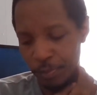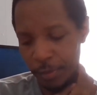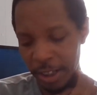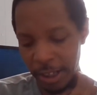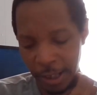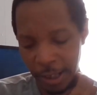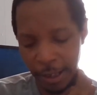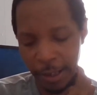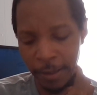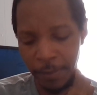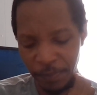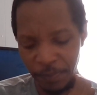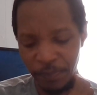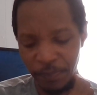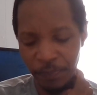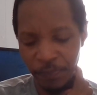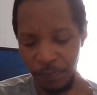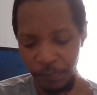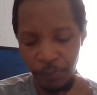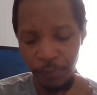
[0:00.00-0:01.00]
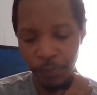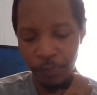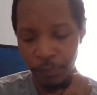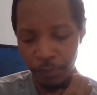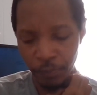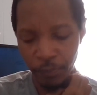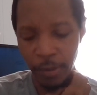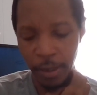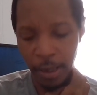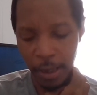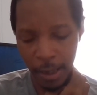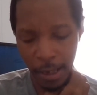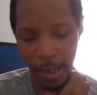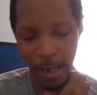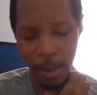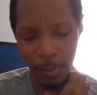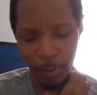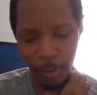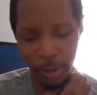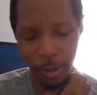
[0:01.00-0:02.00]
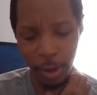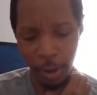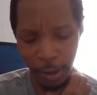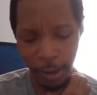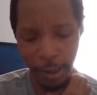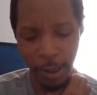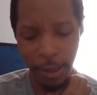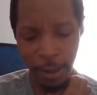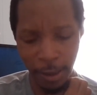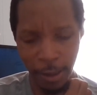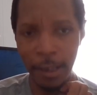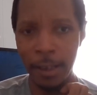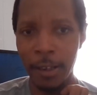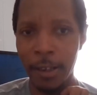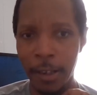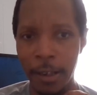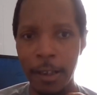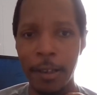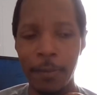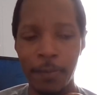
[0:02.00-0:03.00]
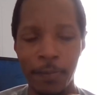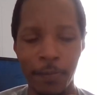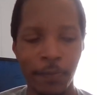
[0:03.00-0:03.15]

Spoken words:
Today, I'm starting to get an idea.